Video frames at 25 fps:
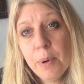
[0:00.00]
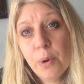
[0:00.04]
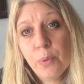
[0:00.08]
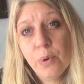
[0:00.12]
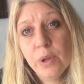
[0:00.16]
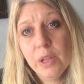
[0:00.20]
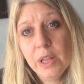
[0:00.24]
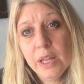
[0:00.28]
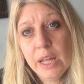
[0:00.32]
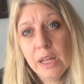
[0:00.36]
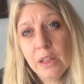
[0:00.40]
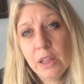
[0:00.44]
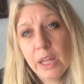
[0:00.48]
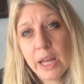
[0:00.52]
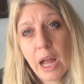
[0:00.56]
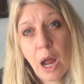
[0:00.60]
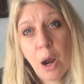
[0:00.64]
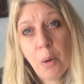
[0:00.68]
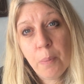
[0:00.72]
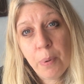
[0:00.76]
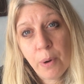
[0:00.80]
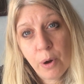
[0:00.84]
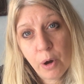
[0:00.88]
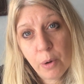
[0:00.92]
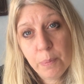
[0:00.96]
But really, like,
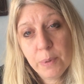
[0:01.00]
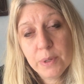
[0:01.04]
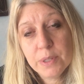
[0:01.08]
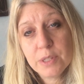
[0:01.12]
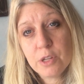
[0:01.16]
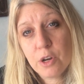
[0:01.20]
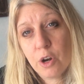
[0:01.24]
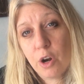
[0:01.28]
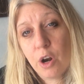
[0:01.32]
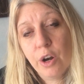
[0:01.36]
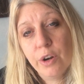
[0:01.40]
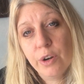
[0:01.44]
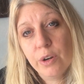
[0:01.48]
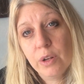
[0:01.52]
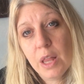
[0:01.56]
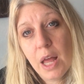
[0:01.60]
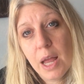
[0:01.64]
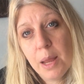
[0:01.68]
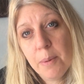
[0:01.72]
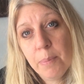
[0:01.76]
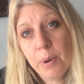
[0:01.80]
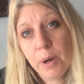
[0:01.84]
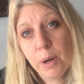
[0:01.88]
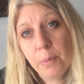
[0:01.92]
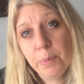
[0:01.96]
our purpose, our
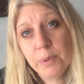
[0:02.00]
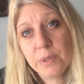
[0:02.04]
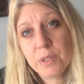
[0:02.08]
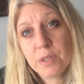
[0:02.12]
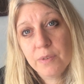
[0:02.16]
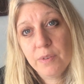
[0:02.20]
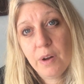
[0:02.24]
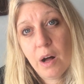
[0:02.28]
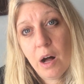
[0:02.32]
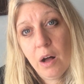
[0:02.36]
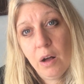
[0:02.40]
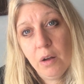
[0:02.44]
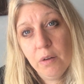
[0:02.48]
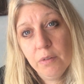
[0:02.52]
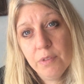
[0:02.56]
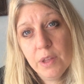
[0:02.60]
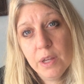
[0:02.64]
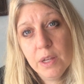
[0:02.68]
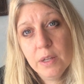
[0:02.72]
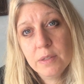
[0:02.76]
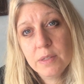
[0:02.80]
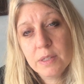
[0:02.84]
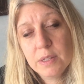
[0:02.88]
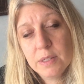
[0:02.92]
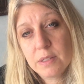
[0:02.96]
underlying purpose of all of
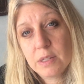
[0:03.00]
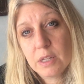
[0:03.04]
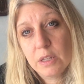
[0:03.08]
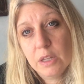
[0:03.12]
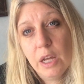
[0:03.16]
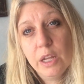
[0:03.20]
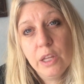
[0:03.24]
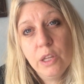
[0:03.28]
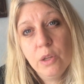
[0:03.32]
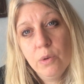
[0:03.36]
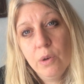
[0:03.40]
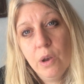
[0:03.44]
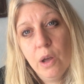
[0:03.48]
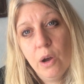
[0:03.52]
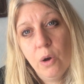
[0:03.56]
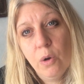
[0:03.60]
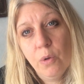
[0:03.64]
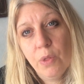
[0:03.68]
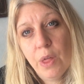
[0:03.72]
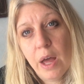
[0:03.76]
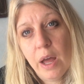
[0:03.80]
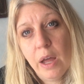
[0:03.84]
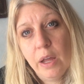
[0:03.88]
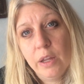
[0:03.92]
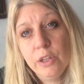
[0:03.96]
this is to let you know
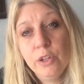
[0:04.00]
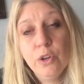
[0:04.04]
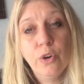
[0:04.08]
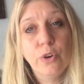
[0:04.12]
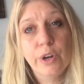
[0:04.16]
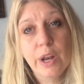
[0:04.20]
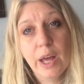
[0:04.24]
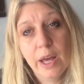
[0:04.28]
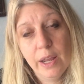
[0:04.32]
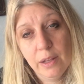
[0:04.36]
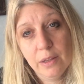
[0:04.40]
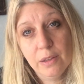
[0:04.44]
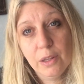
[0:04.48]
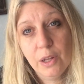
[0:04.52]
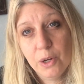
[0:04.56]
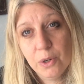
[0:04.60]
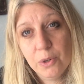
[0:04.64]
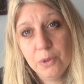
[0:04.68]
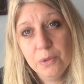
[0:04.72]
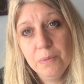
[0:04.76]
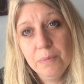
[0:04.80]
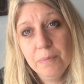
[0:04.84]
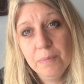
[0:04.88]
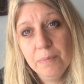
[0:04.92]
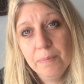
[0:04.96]
that you're not
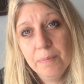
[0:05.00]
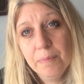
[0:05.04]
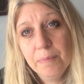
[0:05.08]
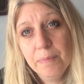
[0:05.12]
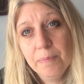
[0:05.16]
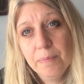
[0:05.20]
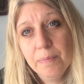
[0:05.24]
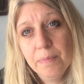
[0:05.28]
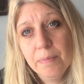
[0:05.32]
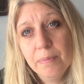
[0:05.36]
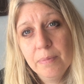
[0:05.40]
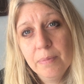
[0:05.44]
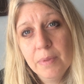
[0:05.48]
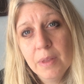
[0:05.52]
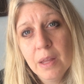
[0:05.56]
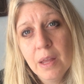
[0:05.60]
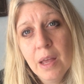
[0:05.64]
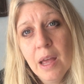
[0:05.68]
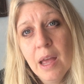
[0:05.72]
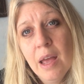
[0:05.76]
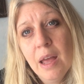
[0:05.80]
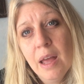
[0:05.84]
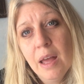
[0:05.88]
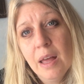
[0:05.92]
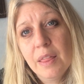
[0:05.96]
alone,
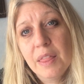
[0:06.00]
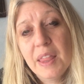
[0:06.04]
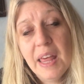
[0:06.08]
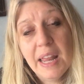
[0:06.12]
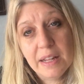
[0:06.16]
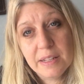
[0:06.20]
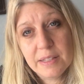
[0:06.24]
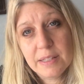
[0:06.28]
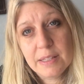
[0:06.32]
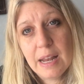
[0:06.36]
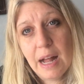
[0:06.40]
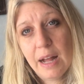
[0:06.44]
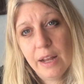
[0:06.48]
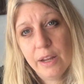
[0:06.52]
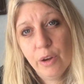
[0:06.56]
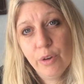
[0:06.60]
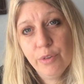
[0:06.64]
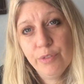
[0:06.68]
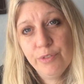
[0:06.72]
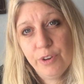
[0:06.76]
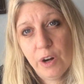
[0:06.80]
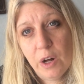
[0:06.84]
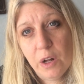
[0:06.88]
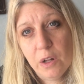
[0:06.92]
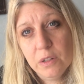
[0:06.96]
that it's not your
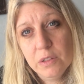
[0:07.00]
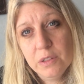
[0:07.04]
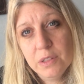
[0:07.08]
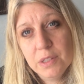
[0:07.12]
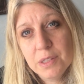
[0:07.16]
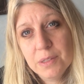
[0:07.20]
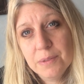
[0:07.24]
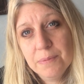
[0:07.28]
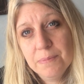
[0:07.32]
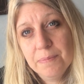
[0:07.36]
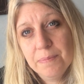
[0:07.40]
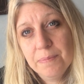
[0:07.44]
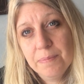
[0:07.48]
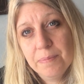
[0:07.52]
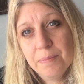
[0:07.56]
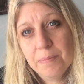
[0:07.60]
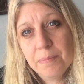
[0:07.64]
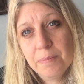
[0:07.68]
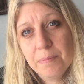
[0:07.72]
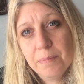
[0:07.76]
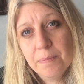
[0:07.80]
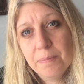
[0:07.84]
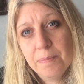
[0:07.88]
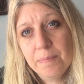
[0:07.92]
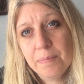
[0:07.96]
fault,
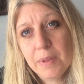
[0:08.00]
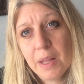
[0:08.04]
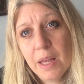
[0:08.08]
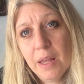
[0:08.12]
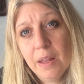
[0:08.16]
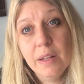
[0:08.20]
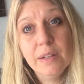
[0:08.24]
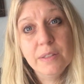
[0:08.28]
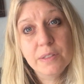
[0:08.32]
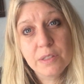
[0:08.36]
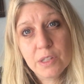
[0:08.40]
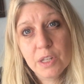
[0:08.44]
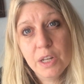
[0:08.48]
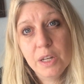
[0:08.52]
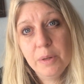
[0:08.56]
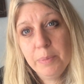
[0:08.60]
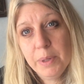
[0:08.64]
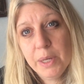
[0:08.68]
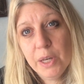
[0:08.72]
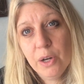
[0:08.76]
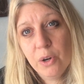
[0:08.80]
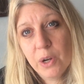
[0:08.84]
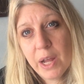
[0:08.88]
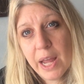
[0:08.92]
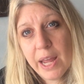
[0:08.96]
and it's going to
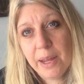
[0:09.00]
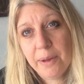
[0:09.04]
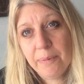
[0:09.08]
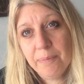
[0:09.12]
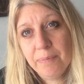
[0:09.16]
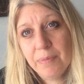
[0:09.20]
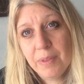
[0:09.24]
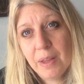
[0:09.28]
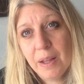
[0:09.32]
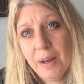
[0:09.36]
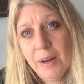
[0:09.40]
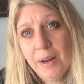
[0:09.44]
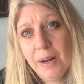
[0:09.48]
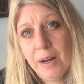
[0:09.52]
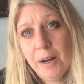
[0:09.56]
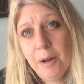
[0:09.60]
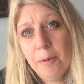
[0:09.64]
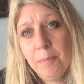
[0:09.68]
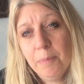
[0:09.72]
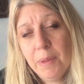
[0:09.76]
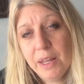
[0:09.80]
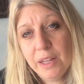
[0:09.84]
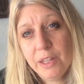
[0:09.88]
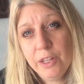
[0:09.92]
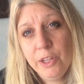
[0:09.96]
be okay,
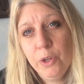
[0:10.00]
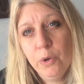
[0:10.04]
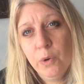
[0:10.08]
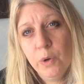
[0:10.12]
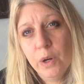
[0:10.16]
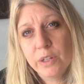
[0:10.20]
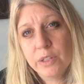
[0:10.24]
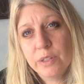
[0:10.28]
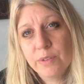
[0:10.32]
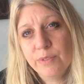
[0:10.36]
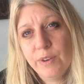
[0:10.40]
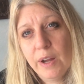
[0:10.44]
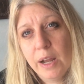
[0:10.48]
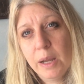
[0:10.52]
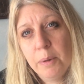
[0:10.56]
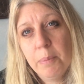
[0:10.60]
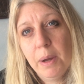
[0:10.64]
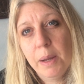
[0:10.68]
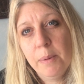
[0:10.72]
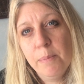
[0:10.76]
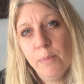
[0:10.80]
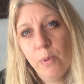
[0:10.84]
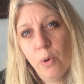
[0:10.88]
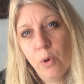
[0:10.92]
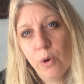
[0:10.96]
that you are defined
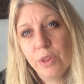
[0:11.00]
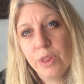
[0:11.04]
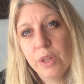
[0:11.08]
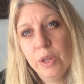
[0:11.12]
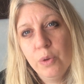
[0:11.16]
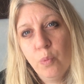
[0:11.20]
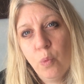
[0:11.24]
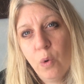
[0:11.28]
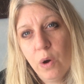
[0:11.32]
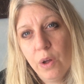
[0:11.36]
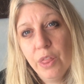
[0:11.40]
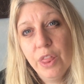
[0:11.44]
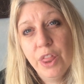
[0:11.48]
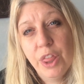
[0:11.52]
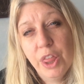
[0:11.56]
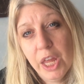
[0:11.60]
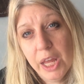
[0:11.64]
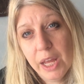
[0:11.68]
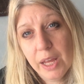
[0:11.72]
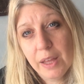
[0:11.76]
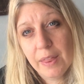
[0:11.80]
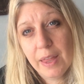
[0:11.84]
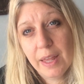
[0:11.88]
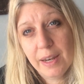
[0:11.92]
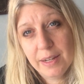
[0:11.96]
by more than one
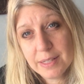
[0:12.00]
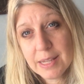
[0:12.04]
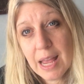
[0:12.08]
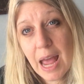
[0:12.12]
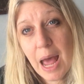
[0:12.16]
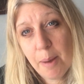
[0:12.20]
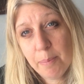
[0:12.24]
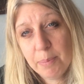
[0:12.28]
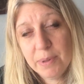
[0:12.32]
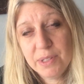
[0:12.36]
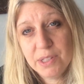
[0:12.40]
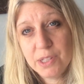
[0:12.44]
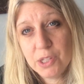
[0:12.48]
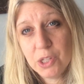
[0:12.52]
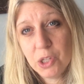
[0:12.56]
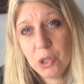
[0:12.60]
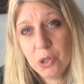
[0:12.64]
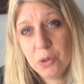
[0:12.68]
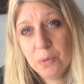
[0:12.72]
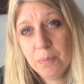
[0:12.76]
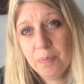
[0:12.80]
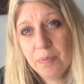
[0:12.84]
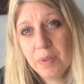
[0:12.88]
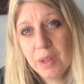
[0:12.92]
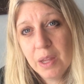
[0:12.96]
thing that has happened to
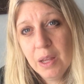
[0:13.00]
you.